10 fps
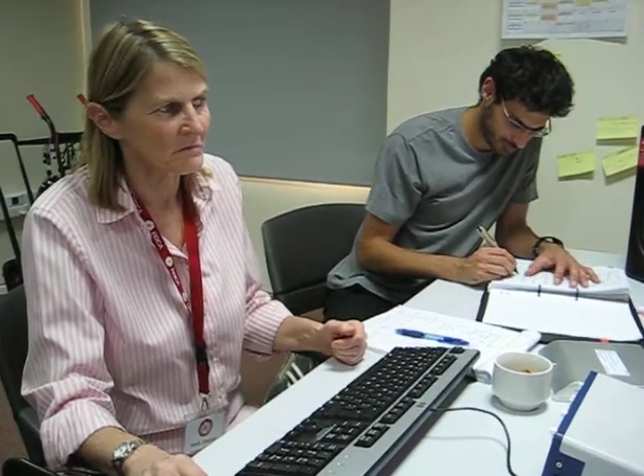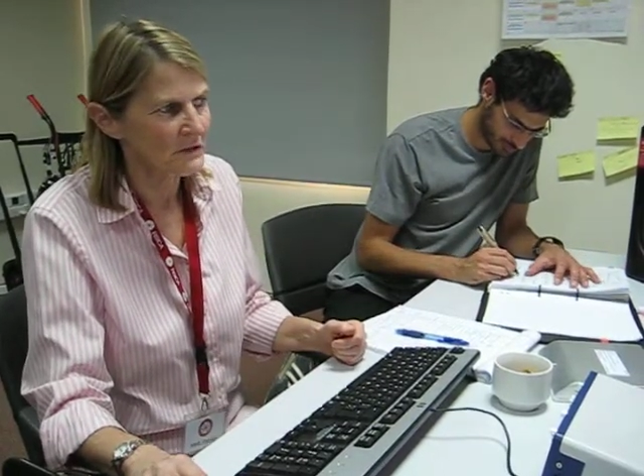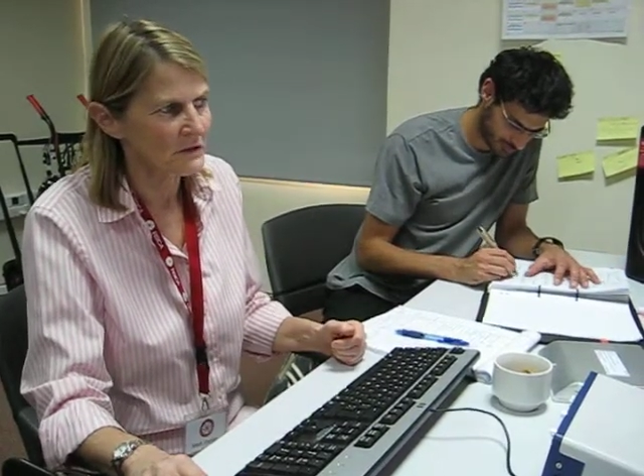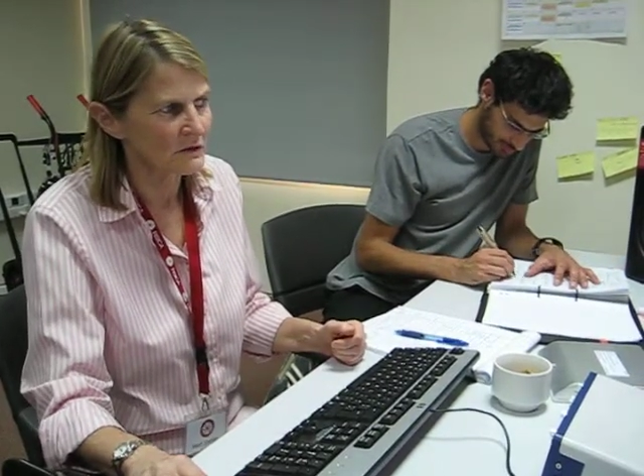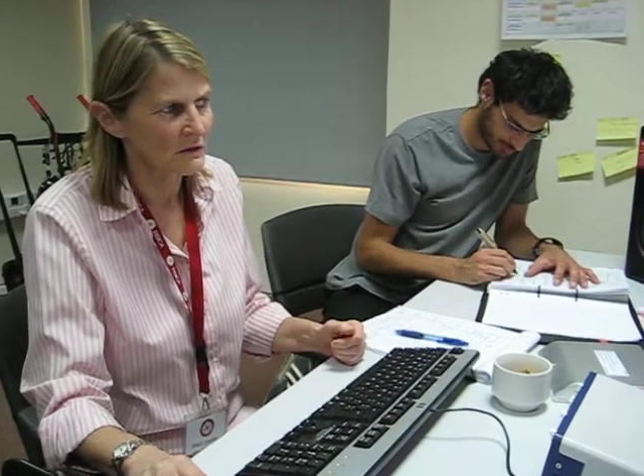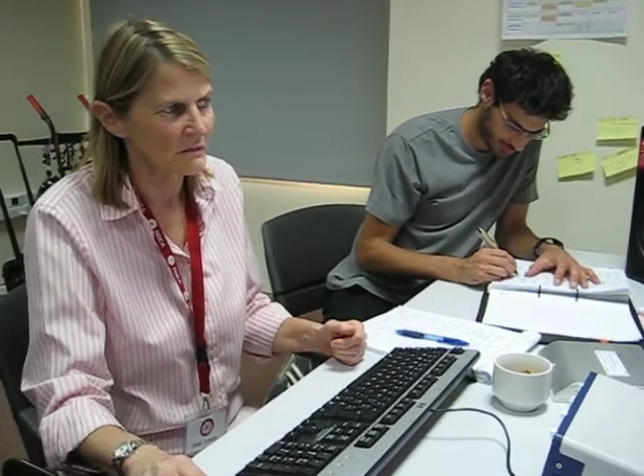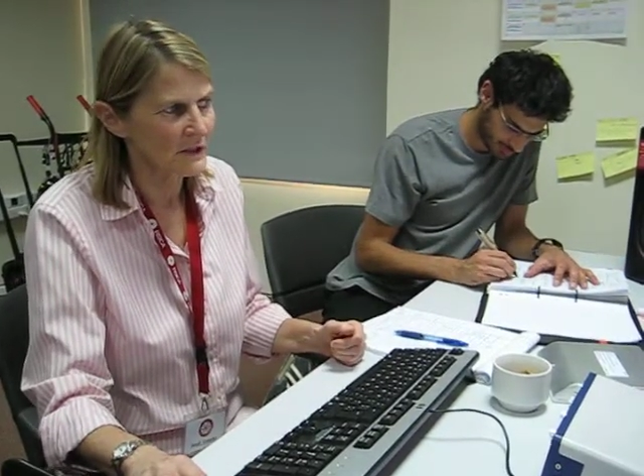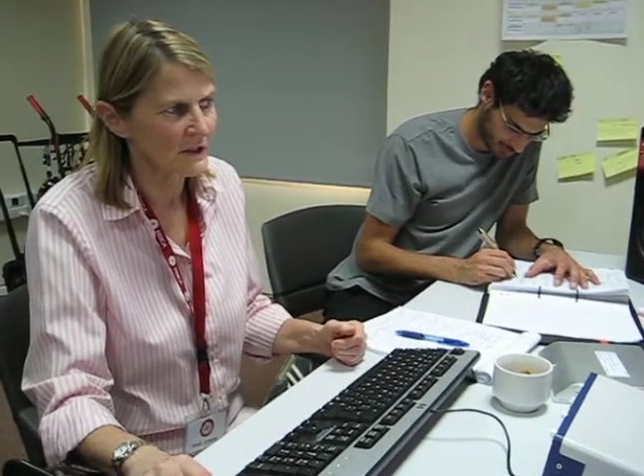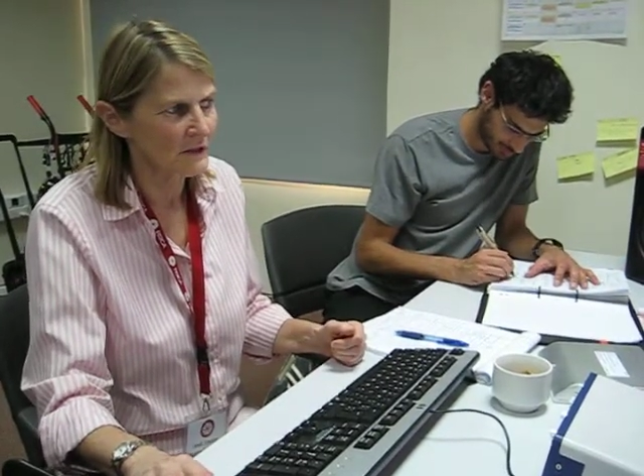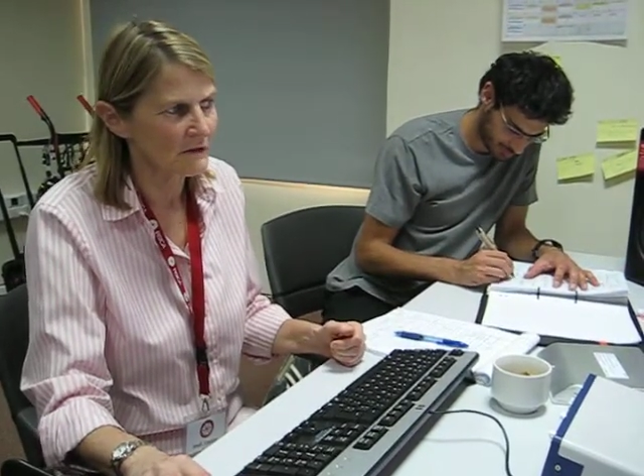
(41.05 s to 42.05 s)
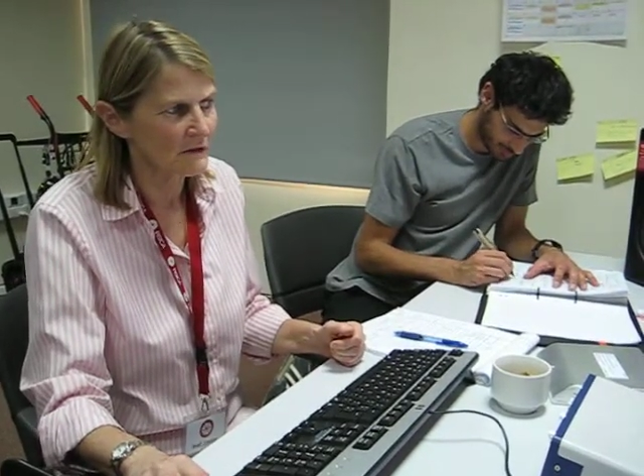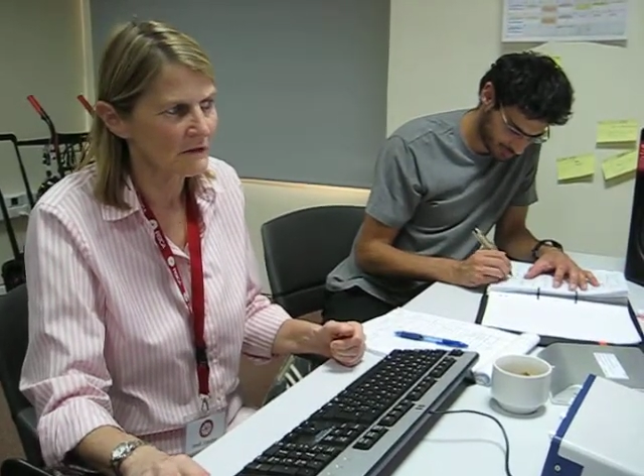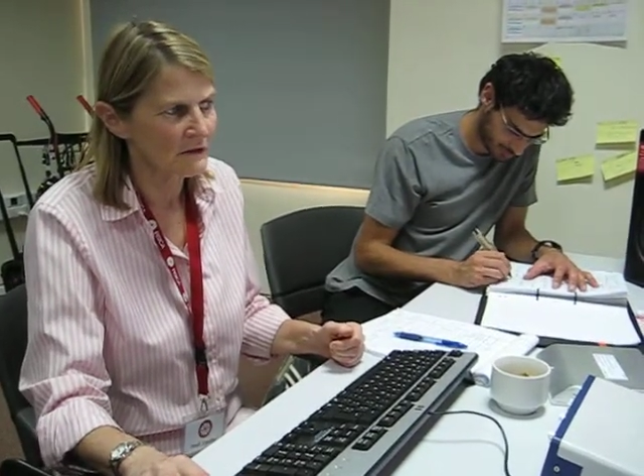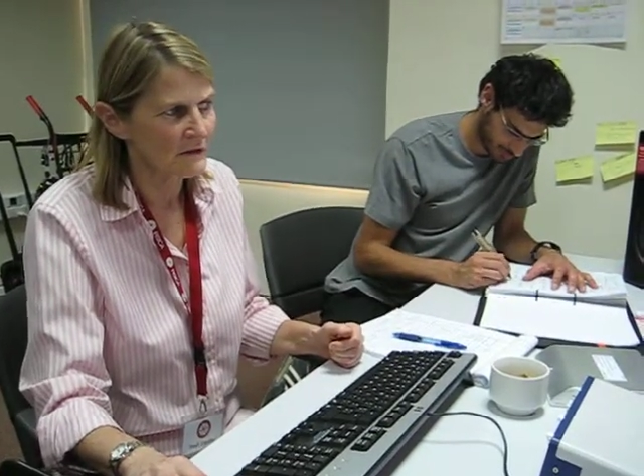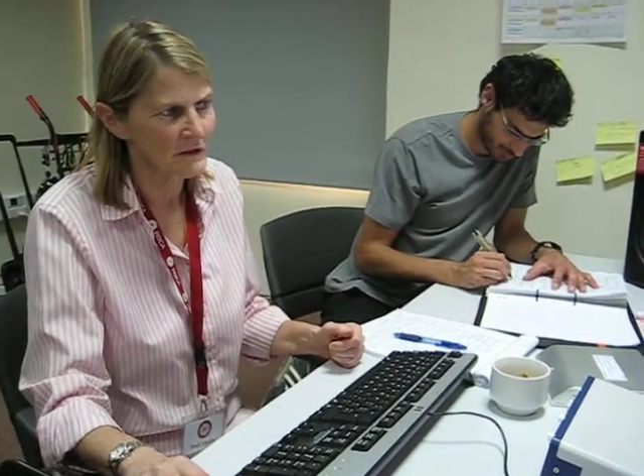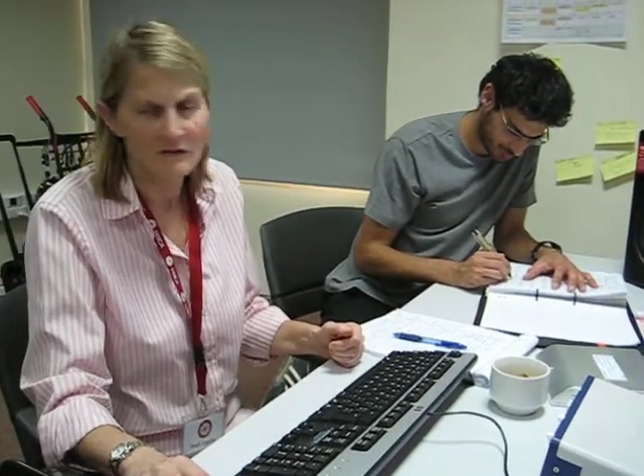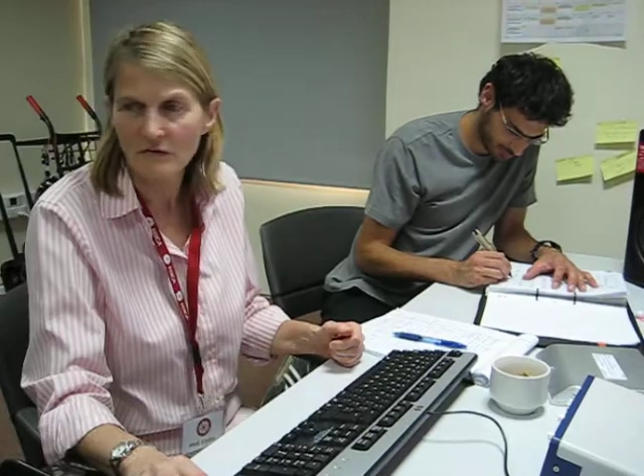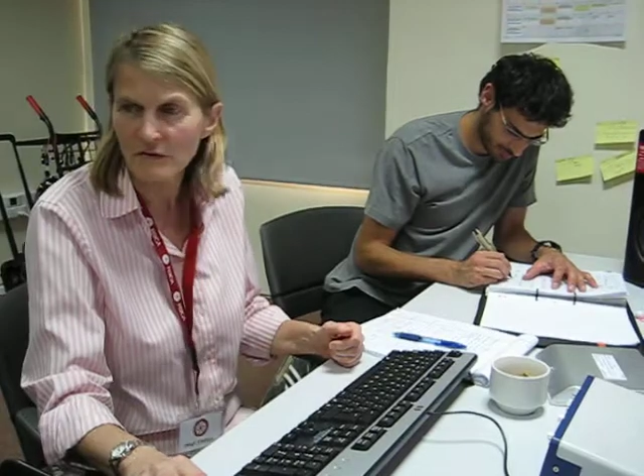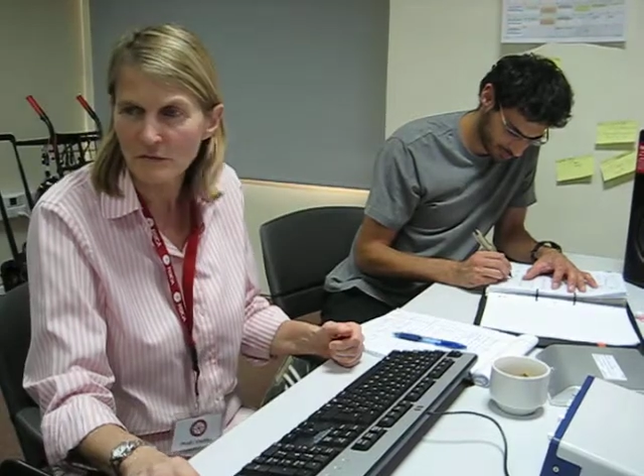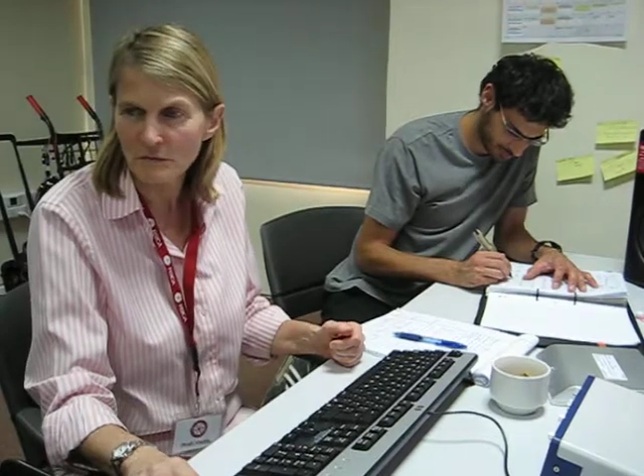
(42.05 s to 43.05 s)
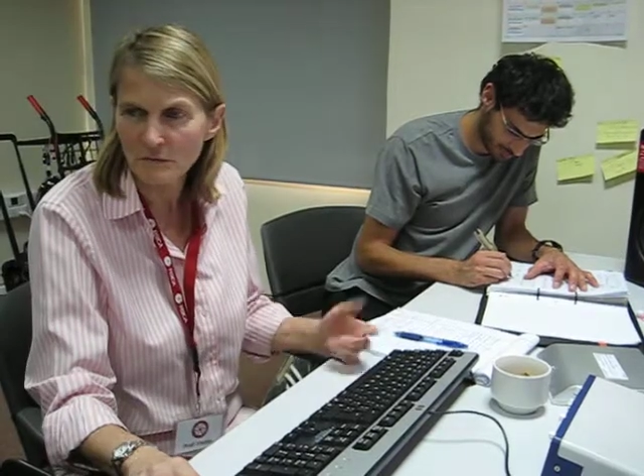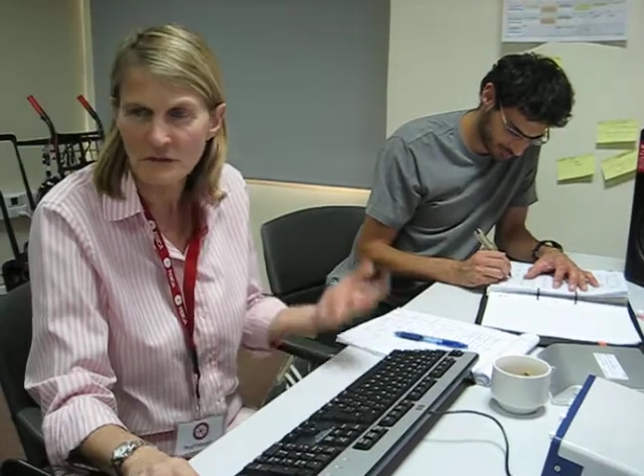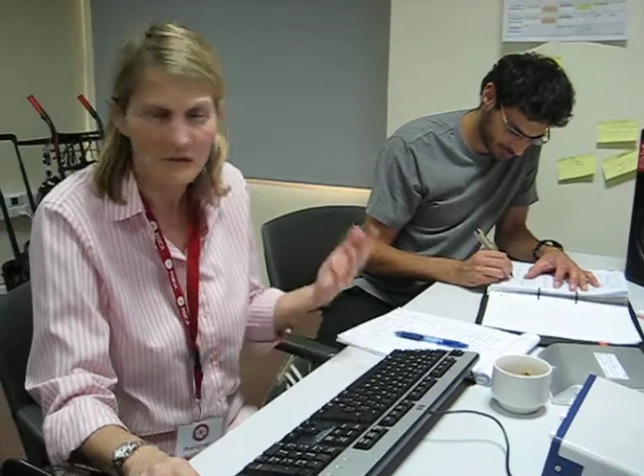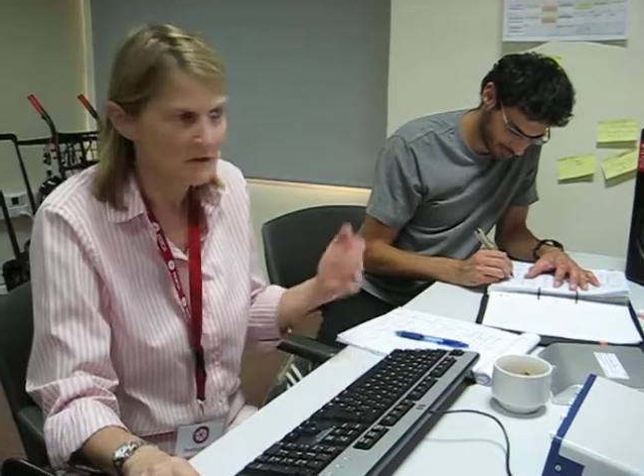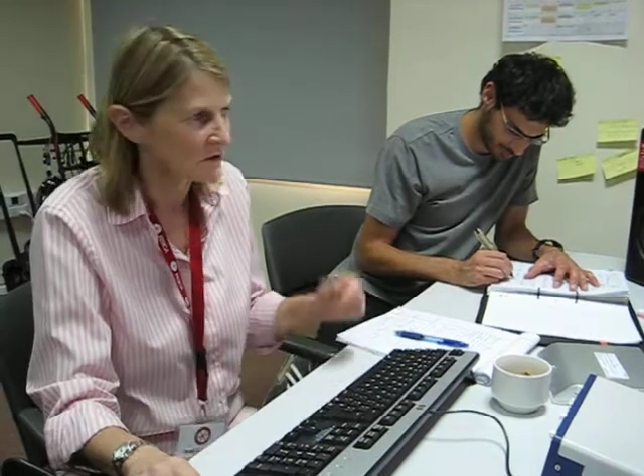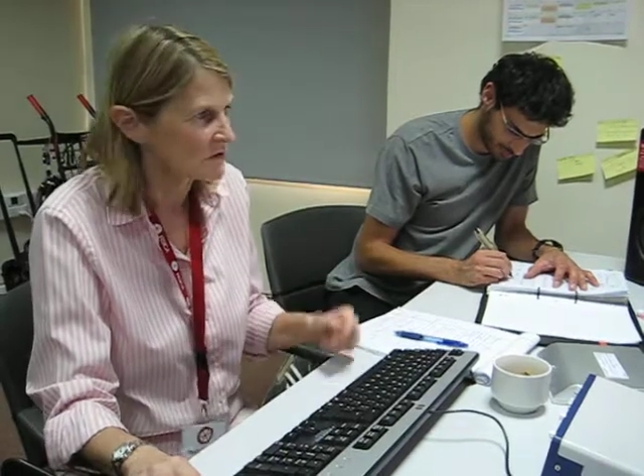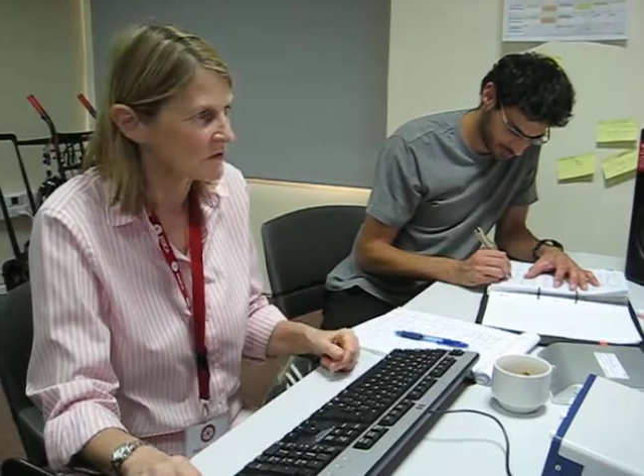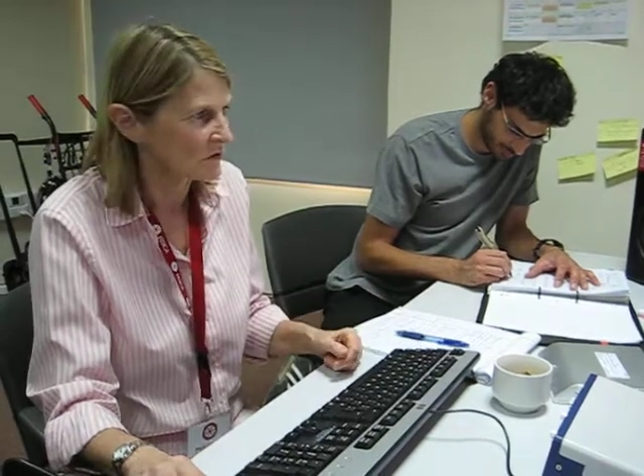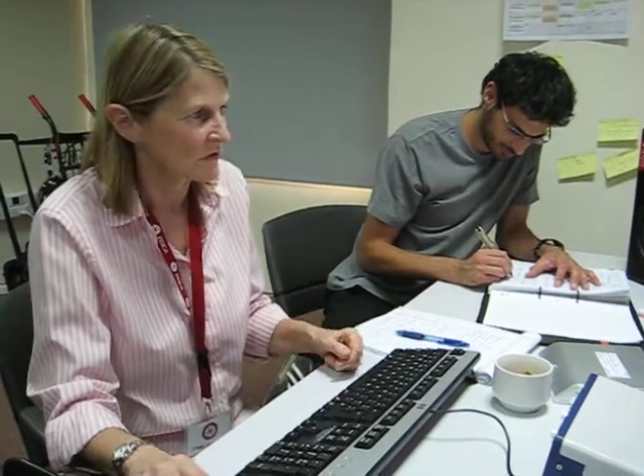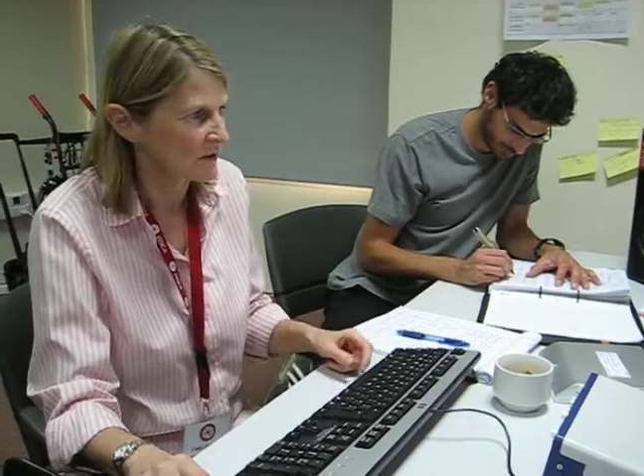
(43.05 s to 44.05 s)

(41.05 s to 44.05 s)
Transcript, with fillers: piece from that, even if you have to take fill from here to mm-hmm. just fill